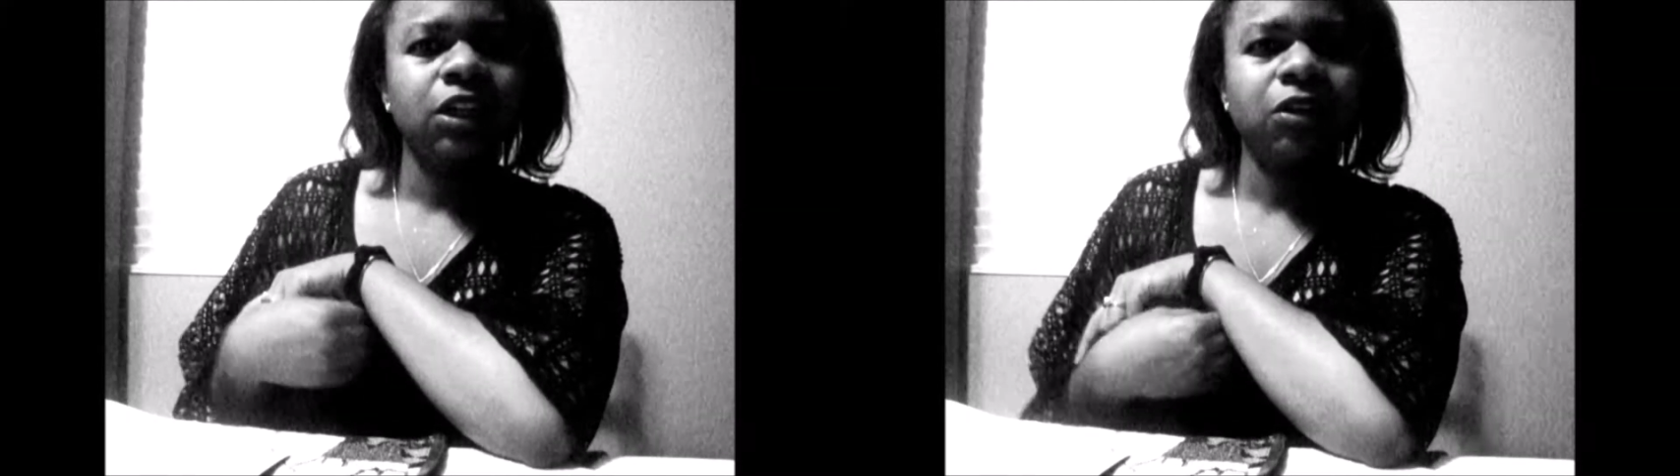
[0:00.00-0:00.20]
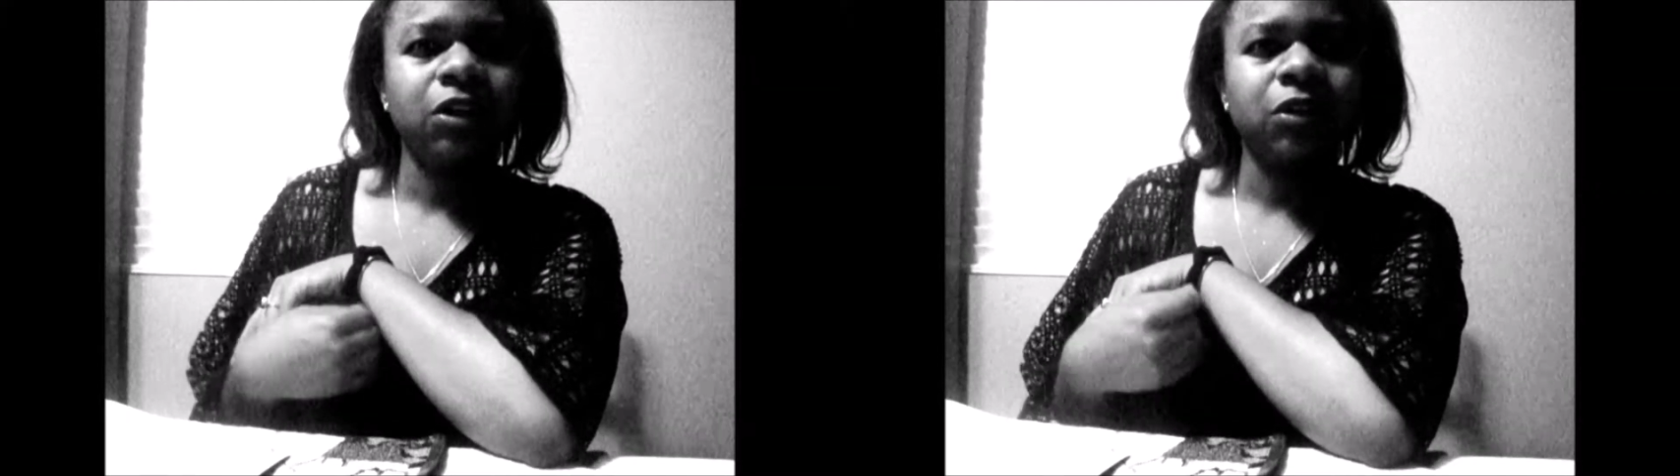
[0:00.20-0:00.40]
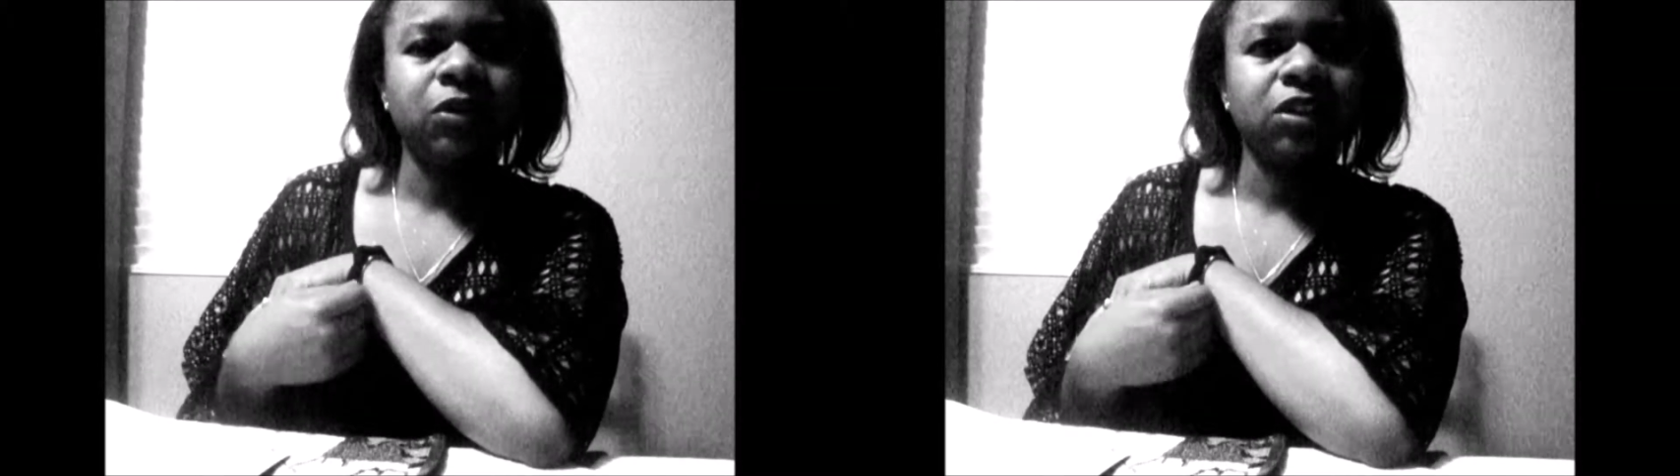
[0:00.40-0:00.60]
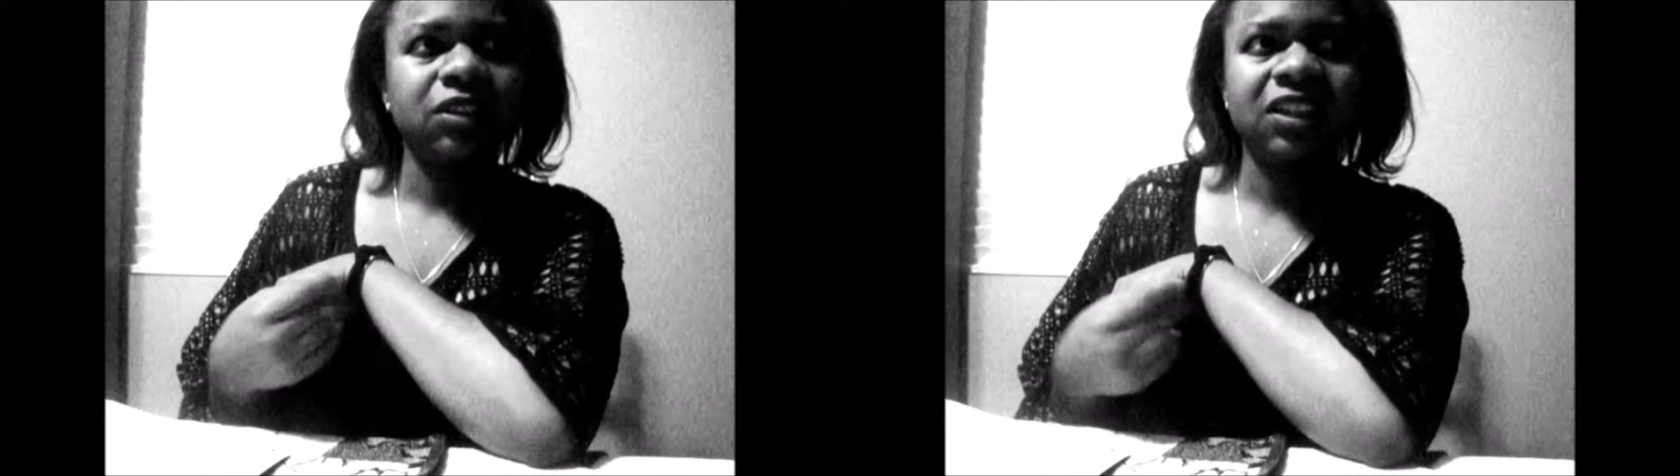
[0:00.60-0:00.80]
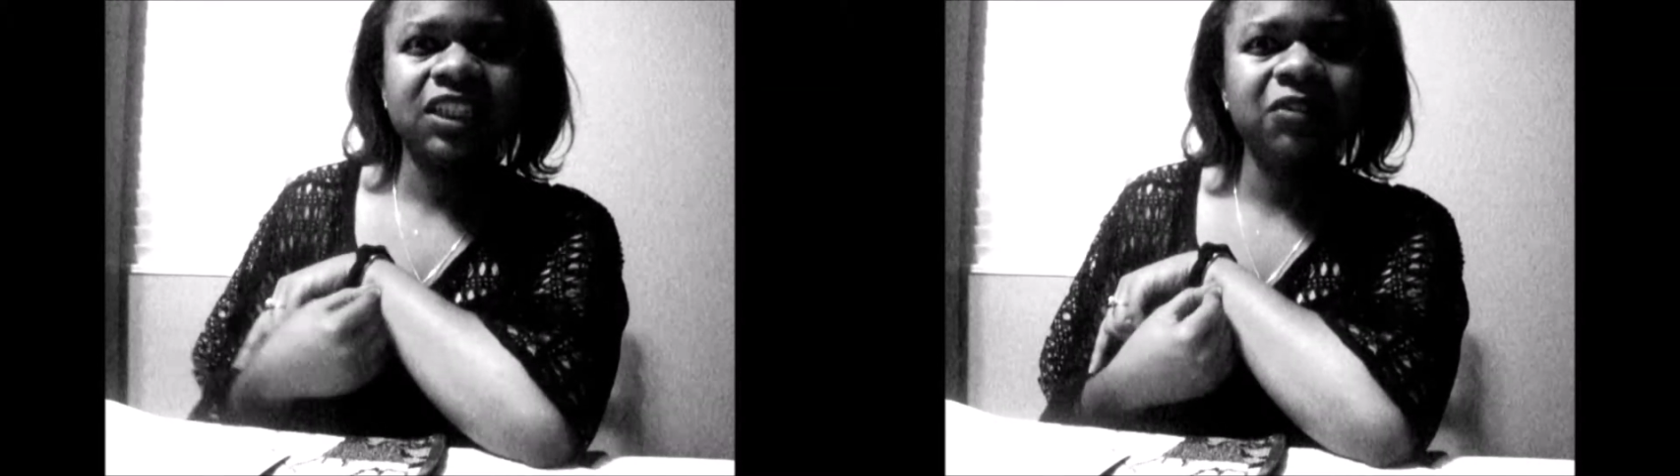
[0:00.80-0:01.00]
or
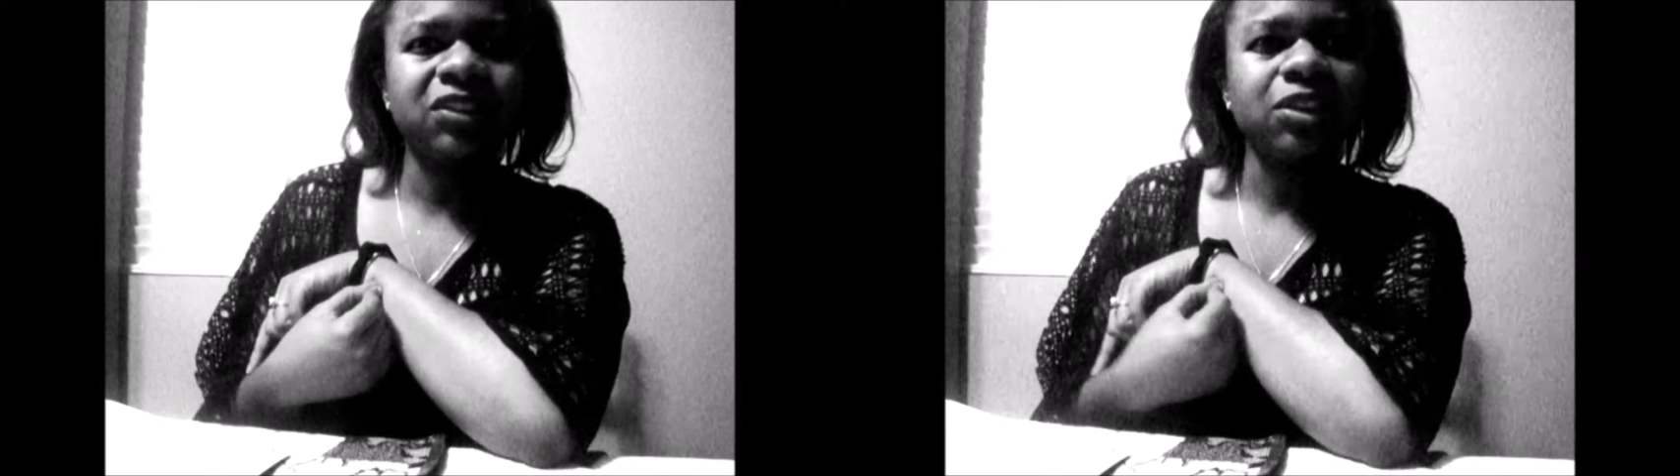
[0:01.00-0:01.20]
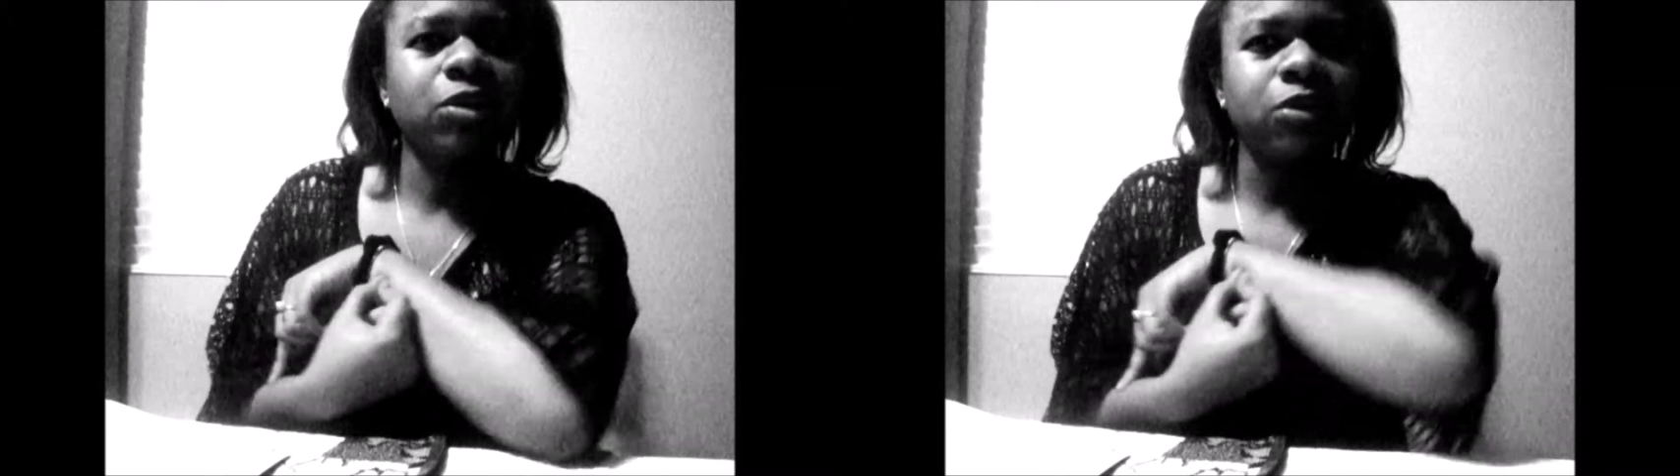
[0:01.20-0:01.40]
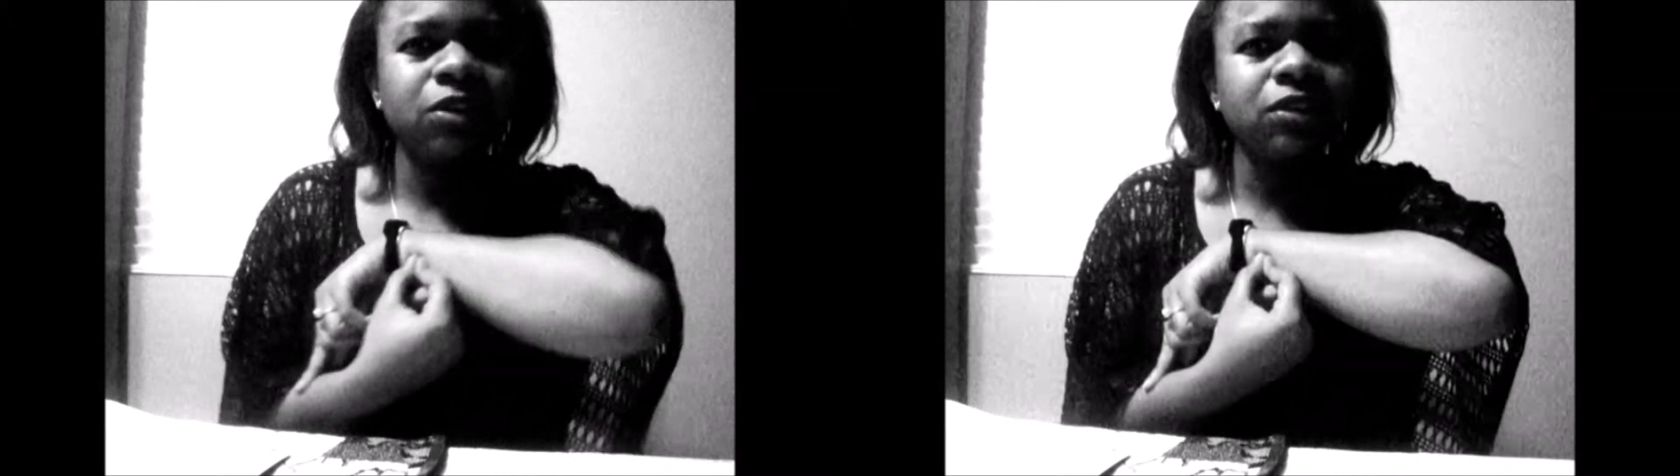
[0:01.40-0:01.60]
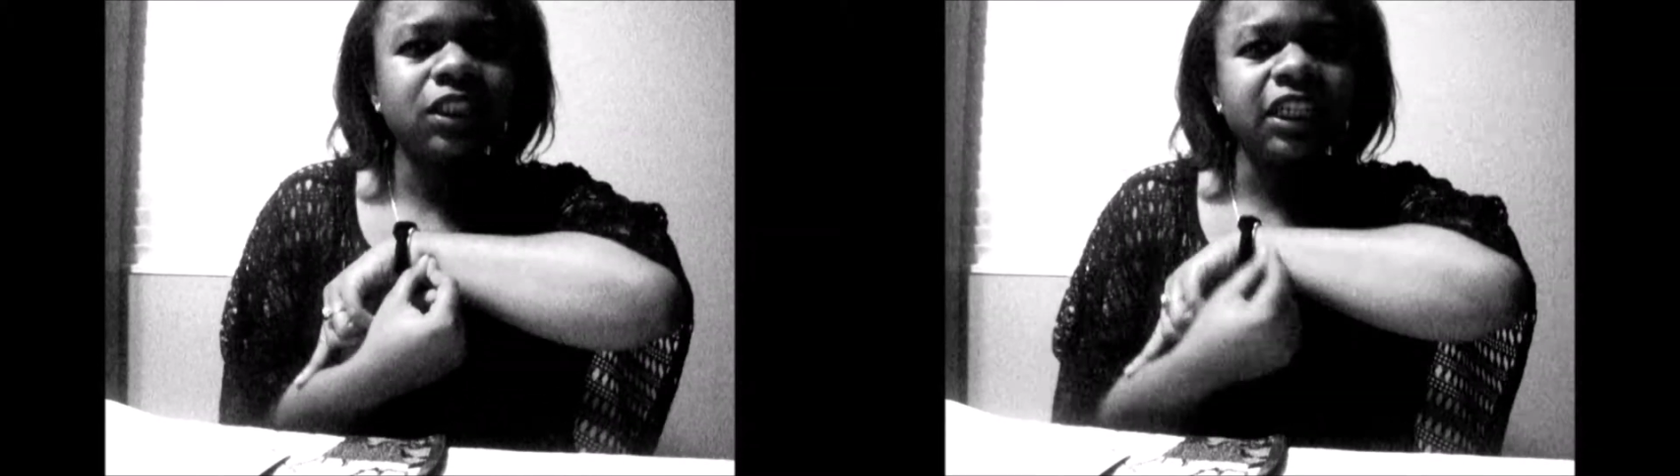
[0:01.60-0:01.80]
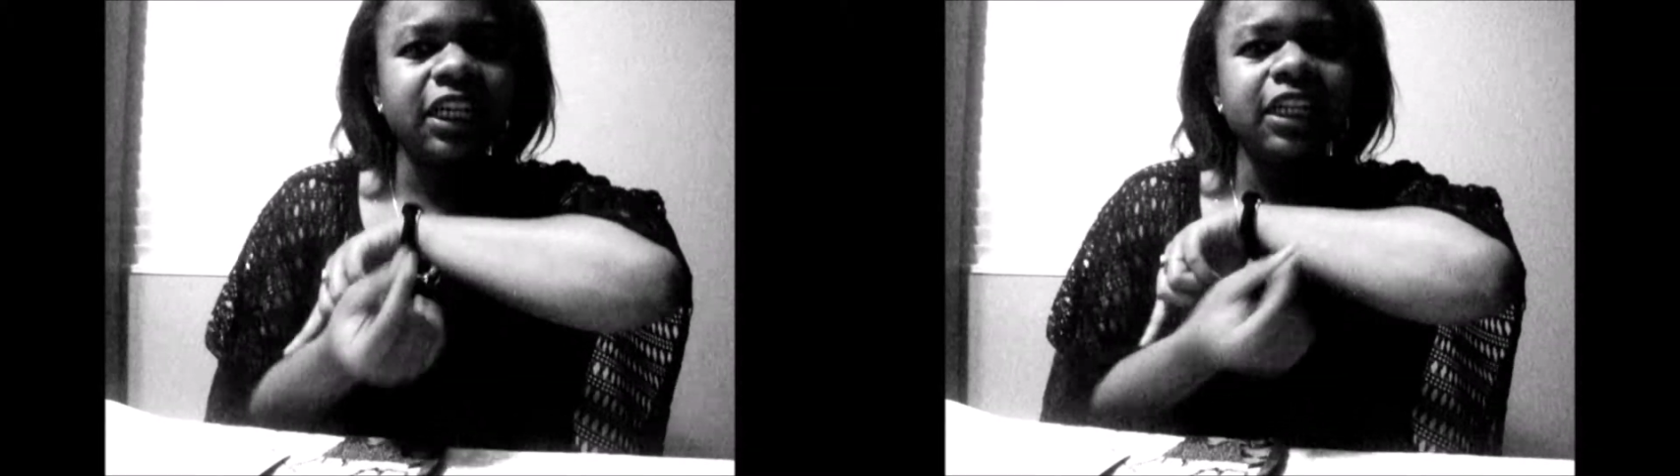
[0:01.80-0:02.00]
I think it was
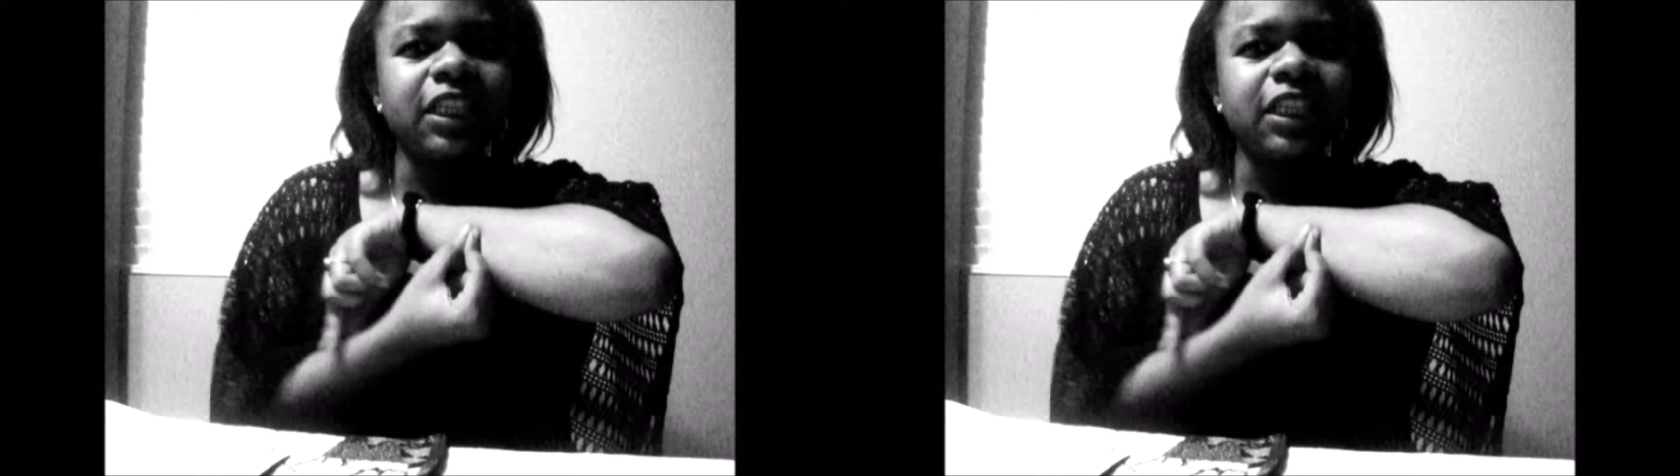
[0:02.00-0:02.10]
loyalty,